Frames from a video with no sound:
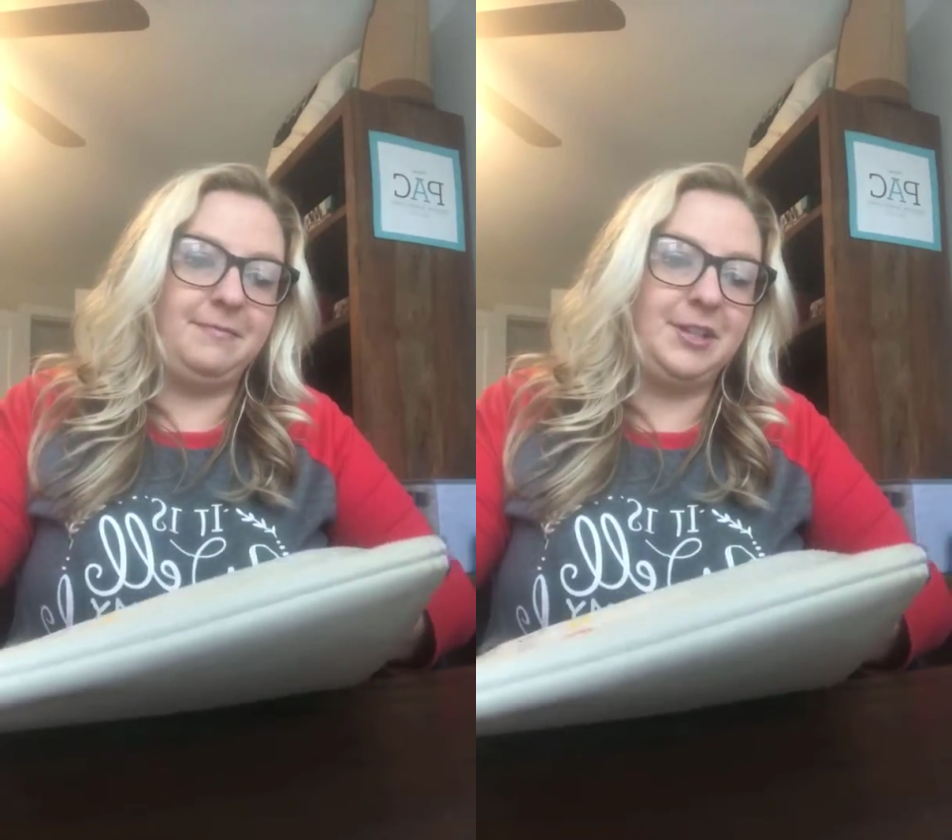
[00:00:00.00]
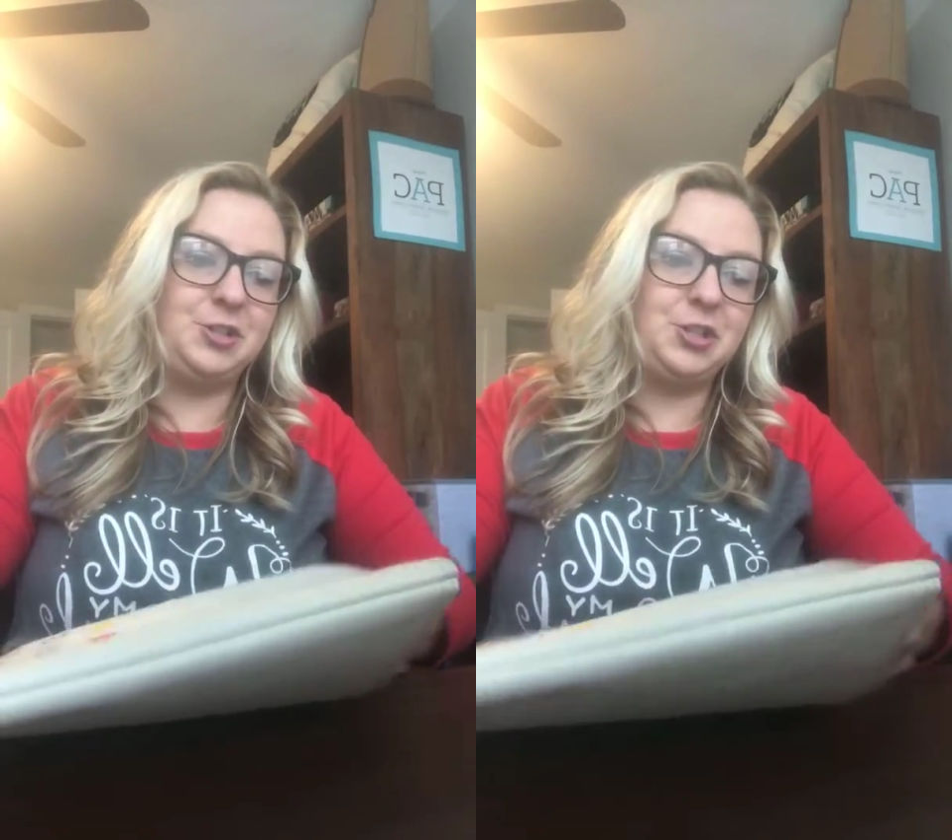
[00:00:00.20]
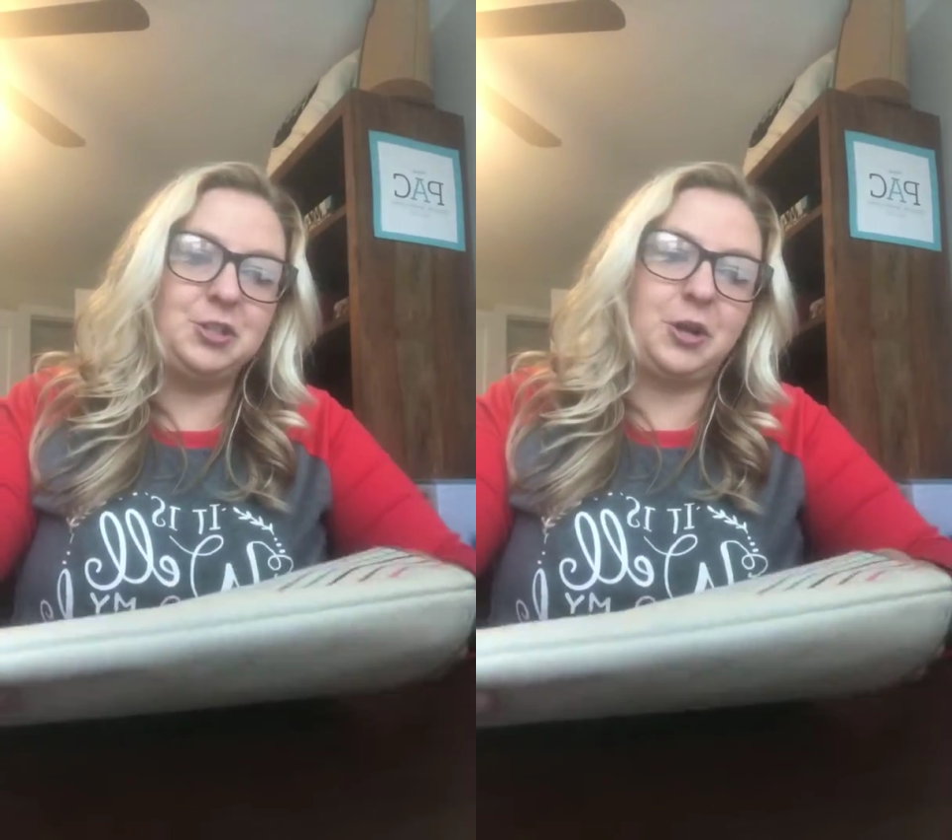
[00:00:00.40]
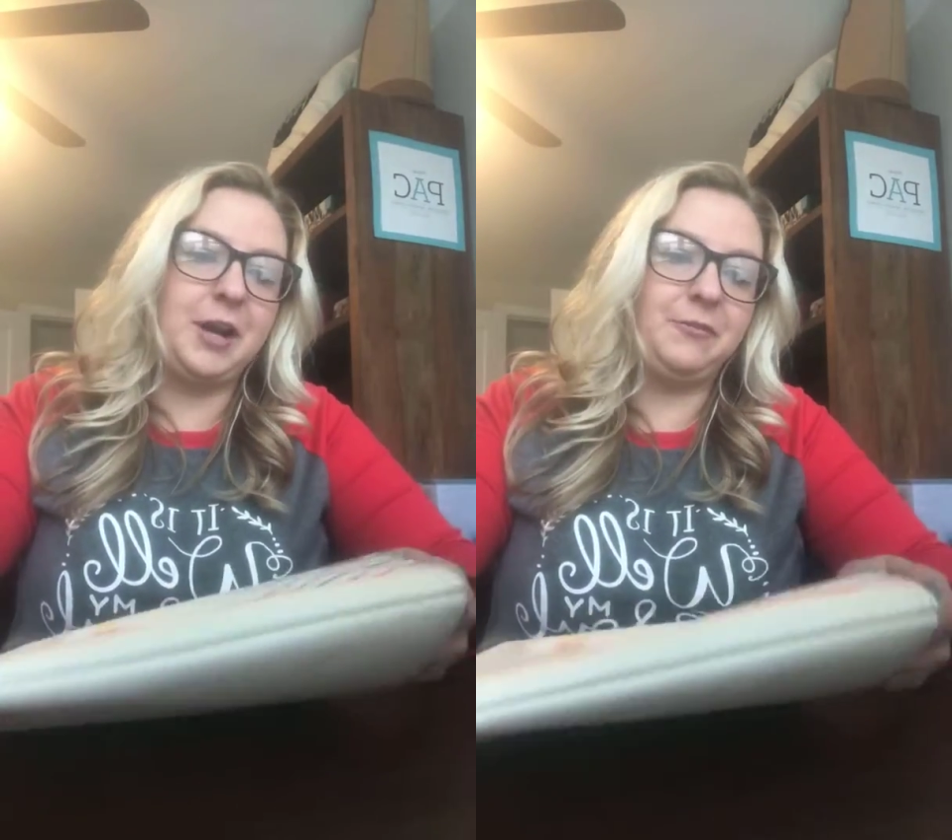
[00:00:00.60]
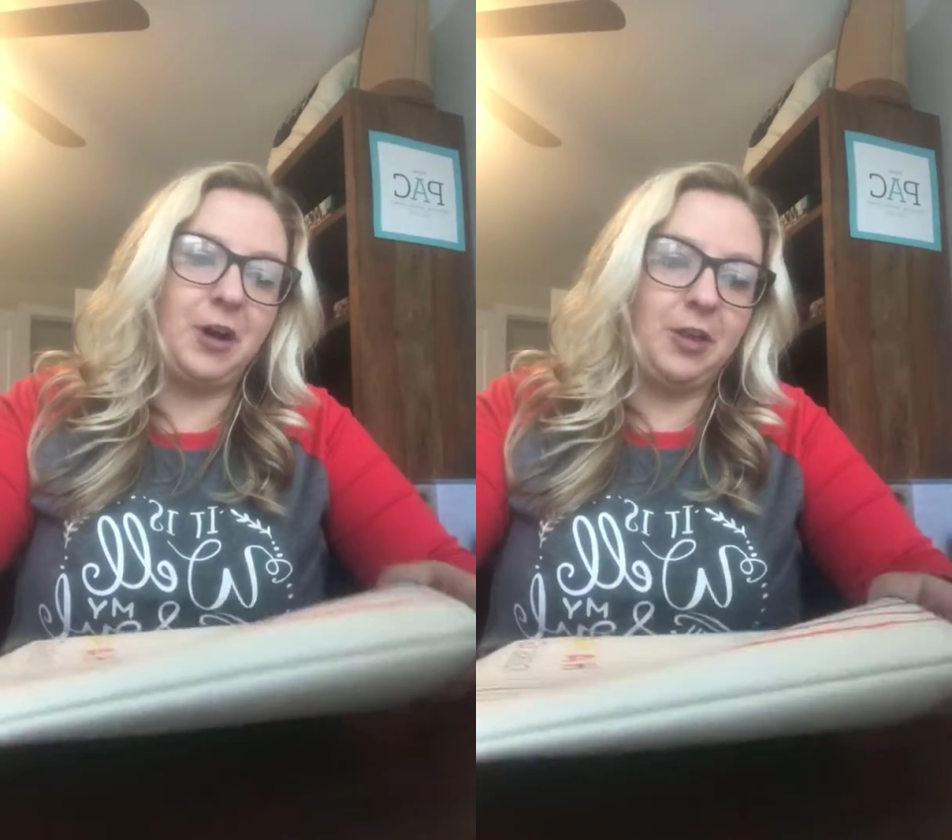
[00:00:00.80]
it's just
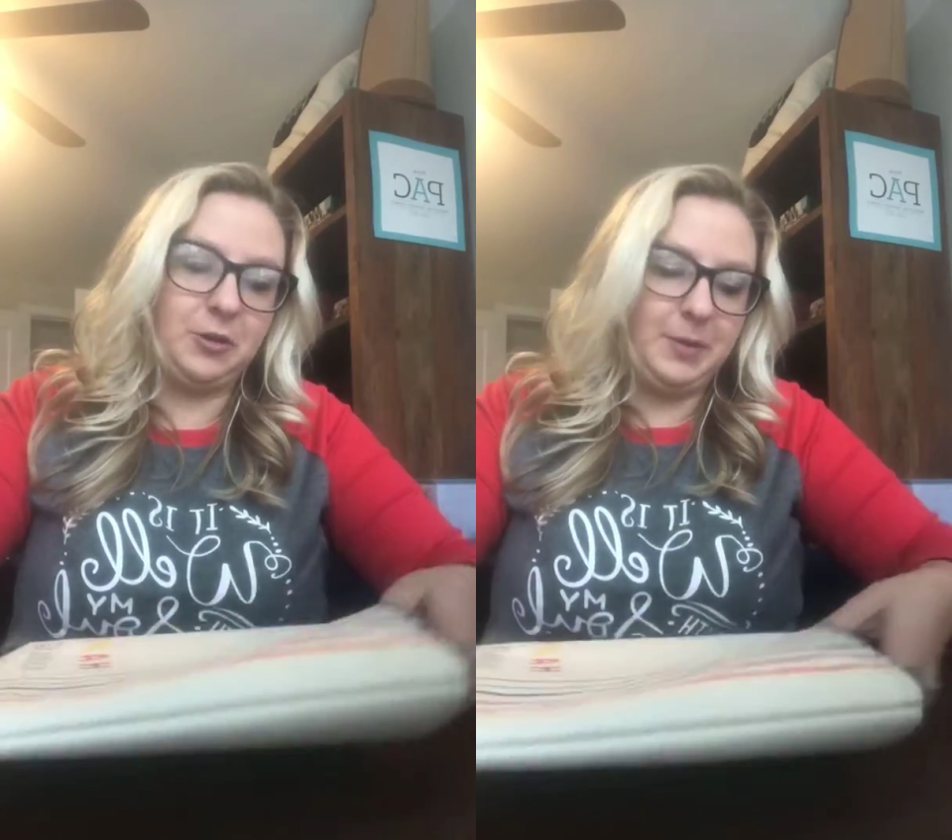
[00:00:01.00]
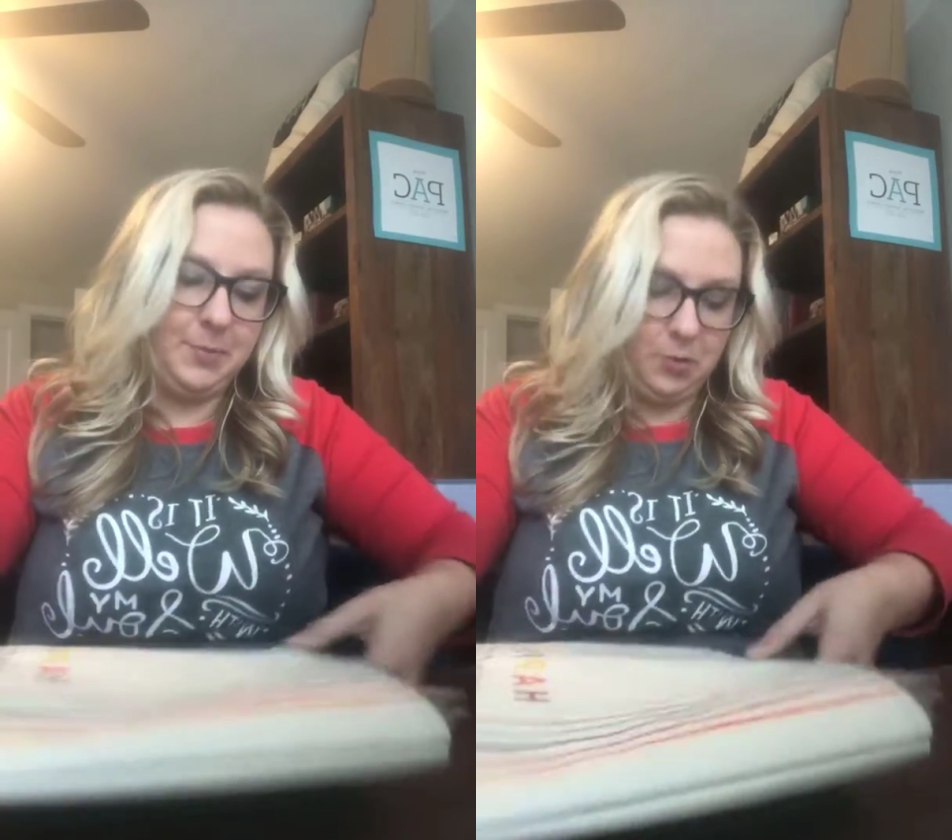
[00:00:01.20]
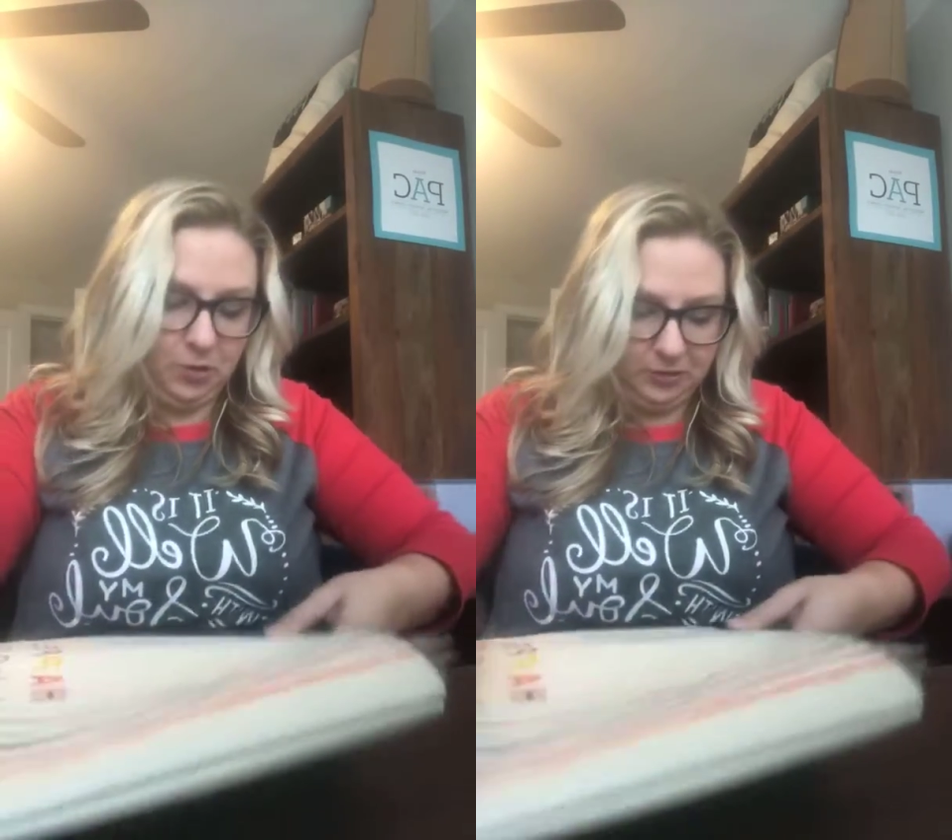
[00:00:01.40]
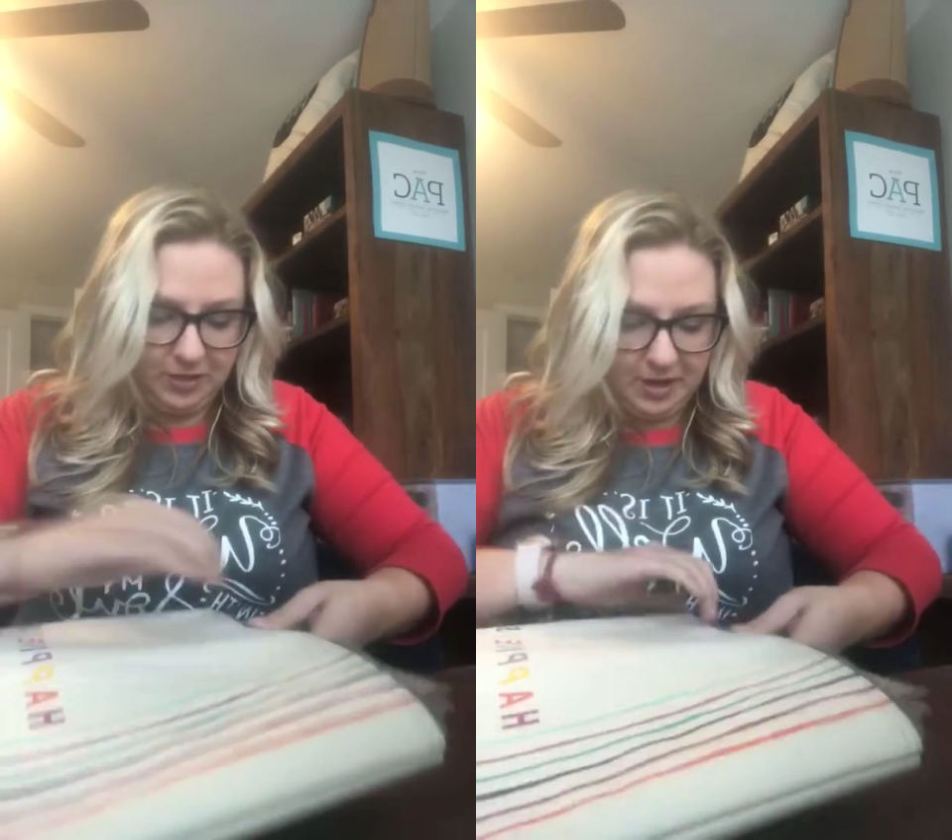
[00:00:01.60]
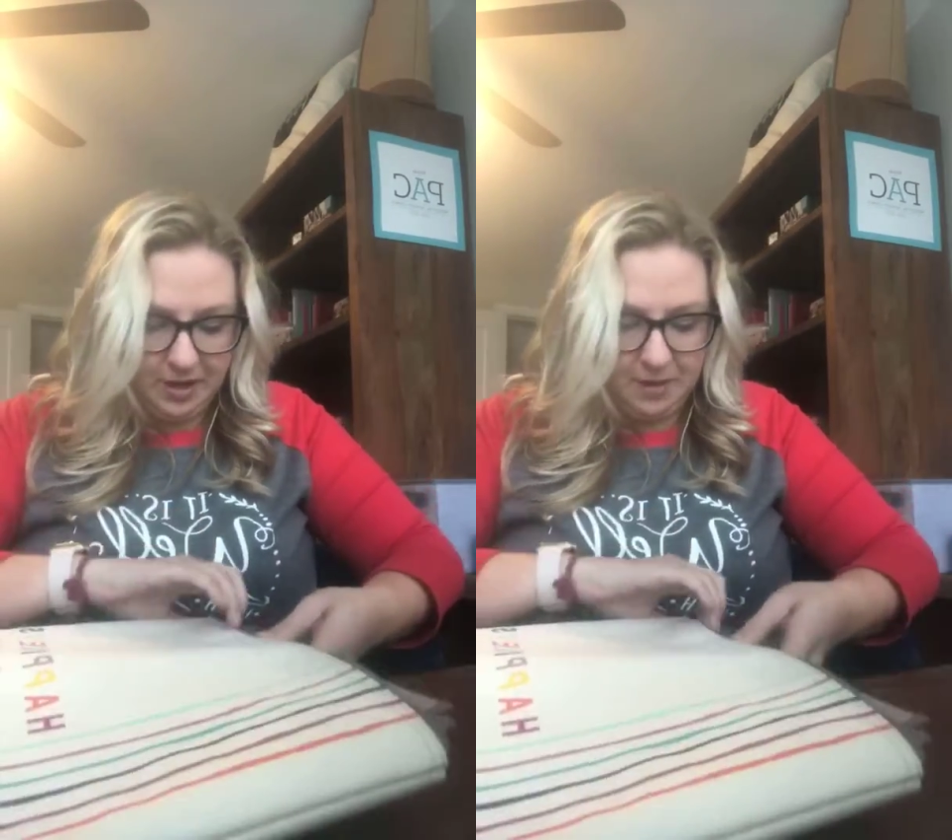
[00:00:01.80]
great for other people
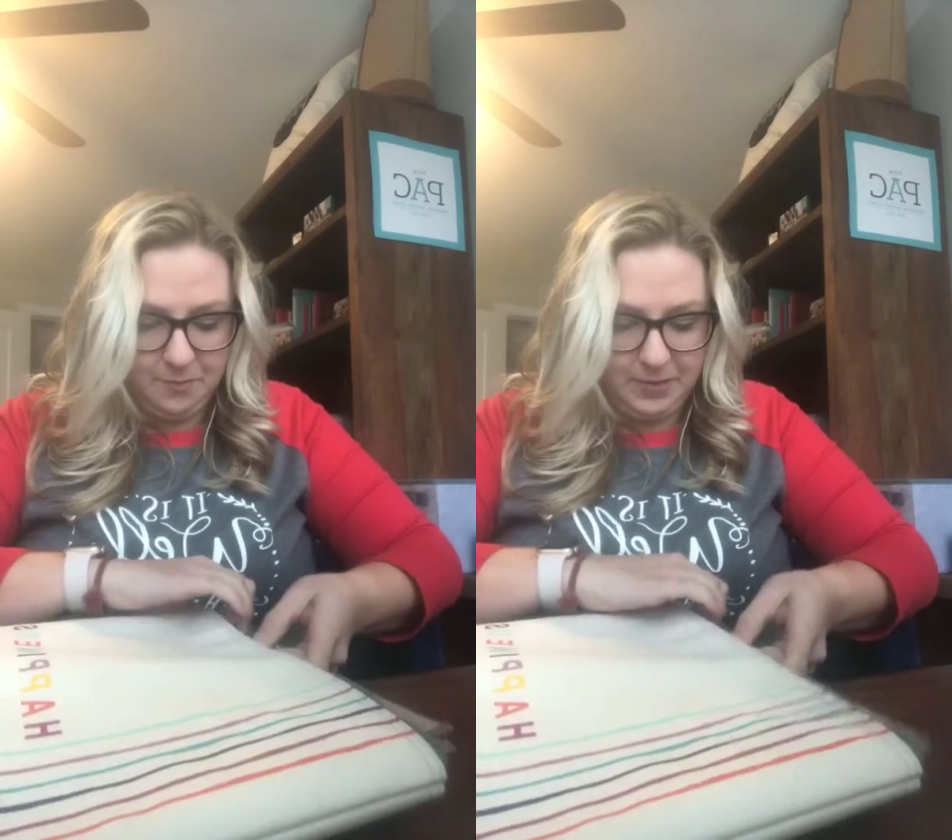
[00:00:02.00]
to